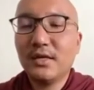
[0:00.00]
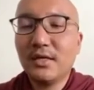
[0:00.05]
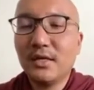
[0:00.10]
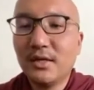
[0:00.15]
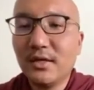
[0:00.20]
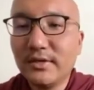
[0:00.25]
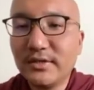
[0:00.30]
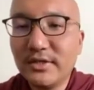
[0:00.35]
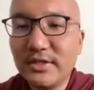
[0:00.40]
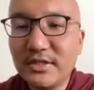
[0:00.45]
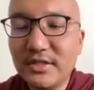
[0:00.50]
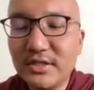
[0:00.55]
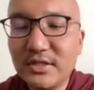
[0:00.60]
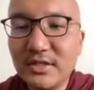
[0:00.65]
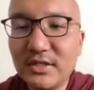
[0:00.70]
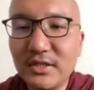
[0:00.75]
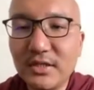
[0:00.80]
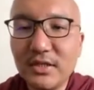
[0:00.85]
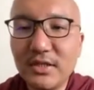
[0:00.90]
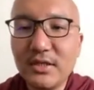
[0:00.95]
this is
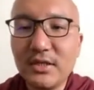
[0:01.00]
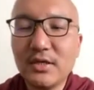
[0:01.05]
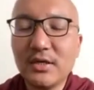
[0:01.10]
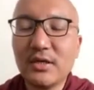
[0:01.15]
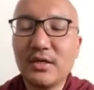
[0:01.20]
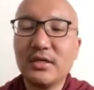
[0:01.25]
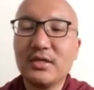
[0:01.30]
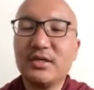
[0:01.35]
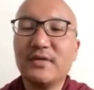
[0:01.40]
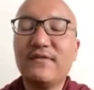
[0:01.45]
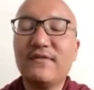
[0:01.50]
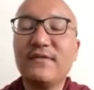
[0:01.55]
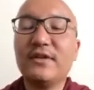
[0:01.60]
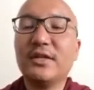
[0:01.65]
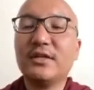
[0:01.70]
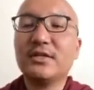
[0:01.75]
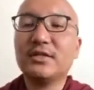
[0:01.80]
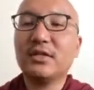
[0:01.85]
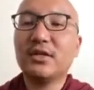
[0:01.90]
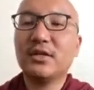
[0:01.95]
the
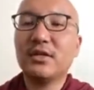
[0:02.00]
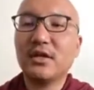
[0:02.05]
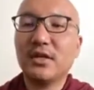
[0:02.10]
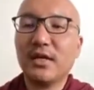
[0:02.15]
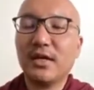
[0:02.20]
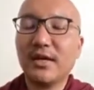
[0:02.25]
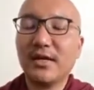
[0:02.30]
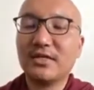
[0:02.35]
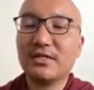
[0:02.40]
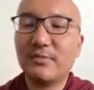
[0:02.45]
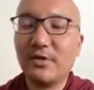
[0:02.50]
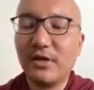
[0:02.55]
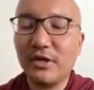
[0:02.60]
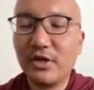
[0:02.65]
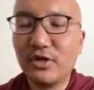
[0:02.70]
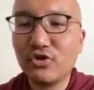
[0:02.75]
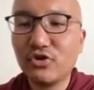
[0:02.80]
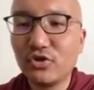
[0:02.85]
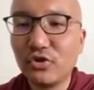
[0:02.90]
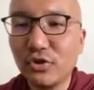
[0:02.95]
definite
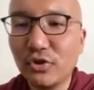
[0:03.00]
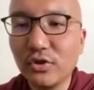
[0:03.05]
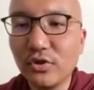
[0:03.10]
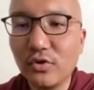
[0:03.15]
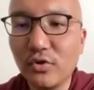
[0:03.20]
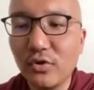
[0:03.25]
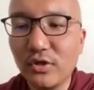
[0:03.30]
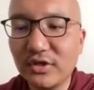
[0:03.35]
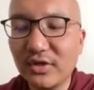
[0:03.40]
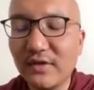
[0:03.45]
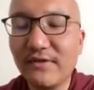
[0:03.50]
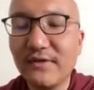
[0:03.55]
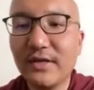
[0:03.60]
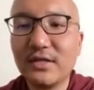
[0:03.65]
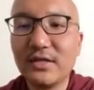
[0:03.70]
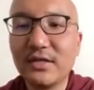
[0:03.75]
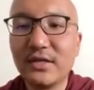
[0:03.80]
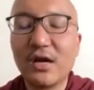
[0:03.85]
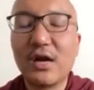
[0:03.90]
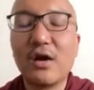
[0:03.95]
explanation or
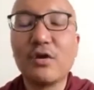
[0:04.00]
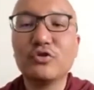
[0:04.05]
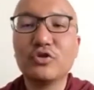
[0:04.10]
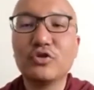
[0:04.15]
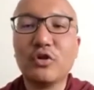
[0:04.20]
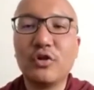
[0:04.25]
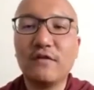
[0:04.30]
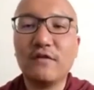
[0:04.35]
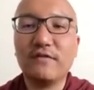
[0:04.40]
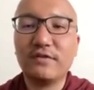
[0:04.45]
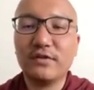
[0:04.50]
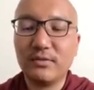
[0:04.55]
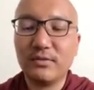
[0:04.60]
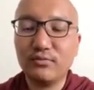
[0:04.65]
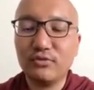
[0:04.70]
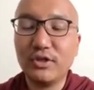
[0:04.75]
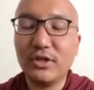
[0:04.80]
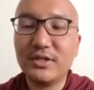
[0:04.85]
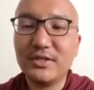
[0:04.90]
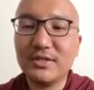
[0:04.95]
definite account of the
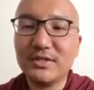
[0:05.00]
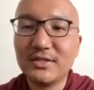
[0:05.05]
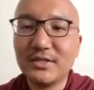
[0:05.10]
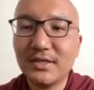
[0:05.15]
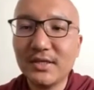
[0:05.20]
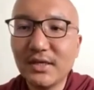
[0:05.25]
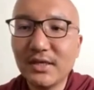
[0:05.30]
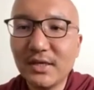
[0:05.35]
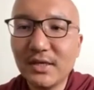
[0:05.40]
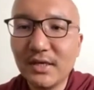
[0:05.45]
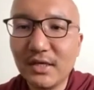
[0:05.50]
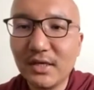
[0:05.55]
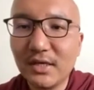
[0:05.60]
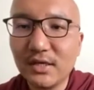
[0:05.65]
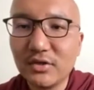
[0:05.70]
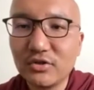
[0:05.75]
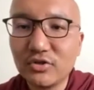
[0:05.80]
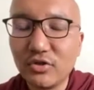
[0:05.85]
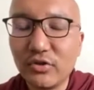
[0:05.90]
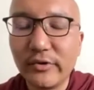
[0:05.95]
Buddha's
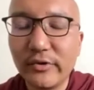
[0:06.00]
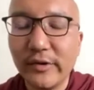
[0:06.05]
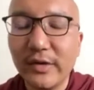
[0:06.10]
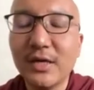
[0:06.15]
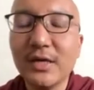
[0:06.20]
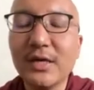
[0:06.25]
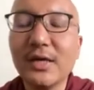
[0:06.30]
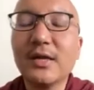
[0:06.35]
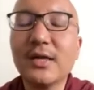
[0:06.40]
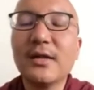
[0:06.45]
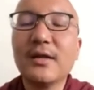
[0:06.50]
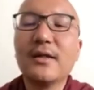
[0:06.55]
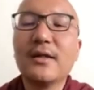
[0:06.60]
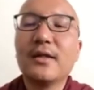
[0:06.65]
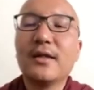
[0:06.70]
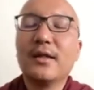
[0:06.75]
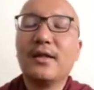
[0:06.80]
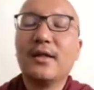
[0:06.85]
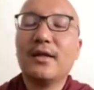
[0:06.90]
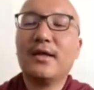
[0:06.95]
story.
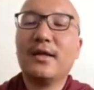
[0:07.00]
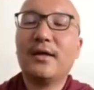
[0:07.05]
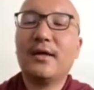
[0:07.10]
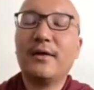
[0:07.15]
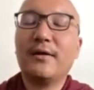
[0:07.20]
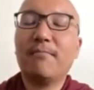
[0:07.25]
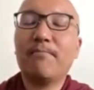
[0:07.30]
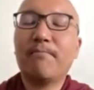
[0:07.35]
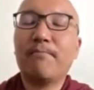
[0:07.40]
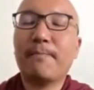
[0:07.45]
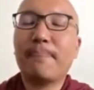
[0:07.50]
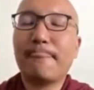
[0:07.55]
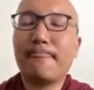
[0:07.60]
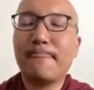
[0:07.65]
Um,